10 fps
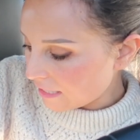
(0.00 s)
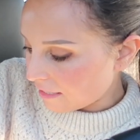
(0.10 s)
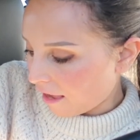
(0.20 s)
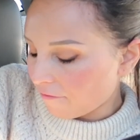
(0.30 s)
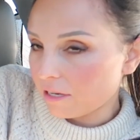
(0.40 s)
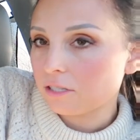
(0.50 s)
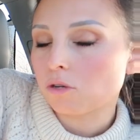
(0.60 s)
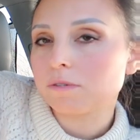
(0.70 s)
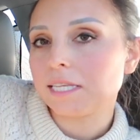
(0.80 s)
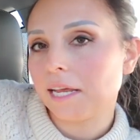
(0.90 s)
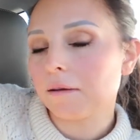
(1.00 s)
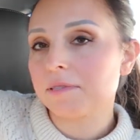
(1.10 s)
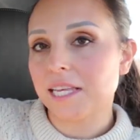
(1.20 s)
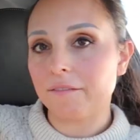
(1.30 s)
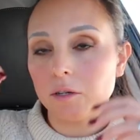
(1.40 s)
seven, so today I'm
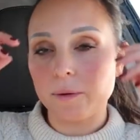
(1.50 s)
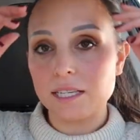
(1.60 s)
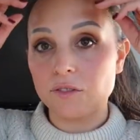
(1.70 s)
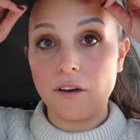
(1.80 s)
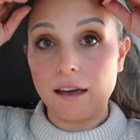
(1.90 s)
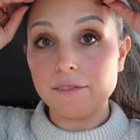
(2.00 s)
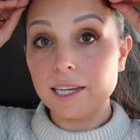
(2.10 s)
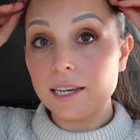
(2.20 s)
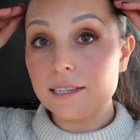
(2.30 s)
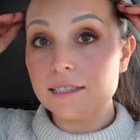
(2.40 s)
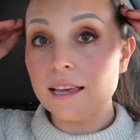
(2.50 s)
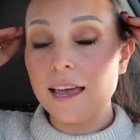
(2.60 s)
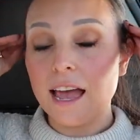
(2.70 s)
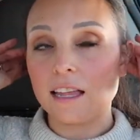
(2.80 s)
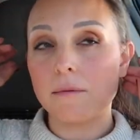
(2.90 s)
7 weeks, 5 days,
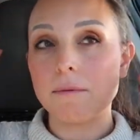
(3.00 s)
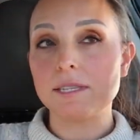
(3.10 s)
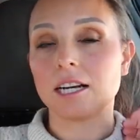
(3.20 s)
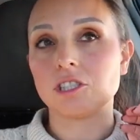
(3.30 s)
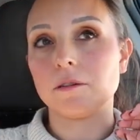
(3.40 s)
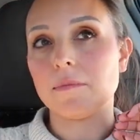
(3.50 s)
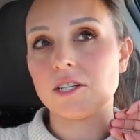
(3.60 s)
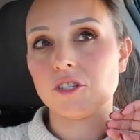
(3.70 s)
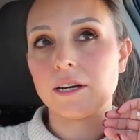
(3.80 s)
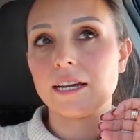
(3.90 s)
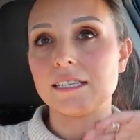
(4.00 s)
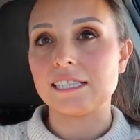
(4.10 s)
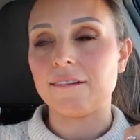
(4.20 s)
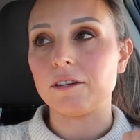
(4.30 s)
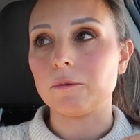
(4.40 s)
and the baby's actually measuring
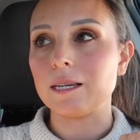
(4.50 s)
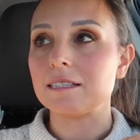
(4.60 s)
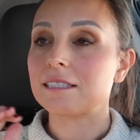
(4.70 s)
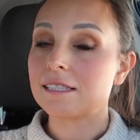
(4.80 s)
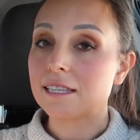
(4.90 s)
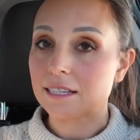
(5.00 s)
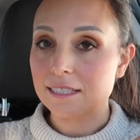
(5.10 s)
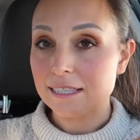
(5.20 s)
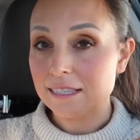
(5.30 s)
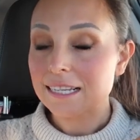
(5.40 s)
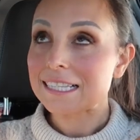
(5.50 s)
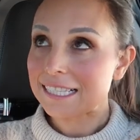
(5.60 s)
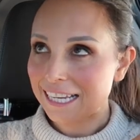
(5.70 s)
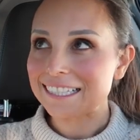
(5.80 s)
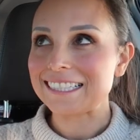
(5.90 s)
7 weeks,
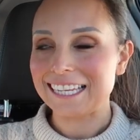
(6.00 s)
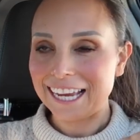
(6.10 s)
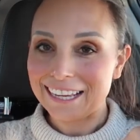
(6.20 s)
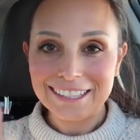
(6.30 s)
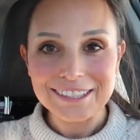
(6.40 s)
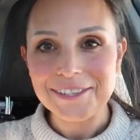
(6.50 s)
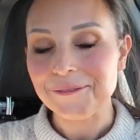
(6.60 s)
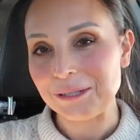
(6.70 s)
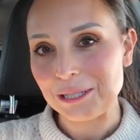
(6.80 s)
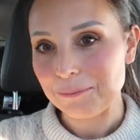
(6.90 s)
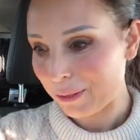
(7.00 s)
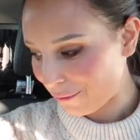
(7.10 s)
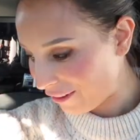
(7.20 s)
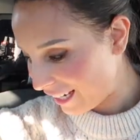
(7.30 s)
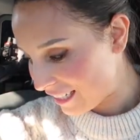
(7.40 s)
six days, which is
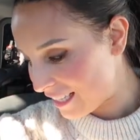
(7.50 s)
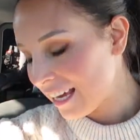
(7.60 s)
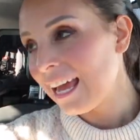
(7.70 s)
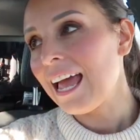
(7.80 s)
perfect.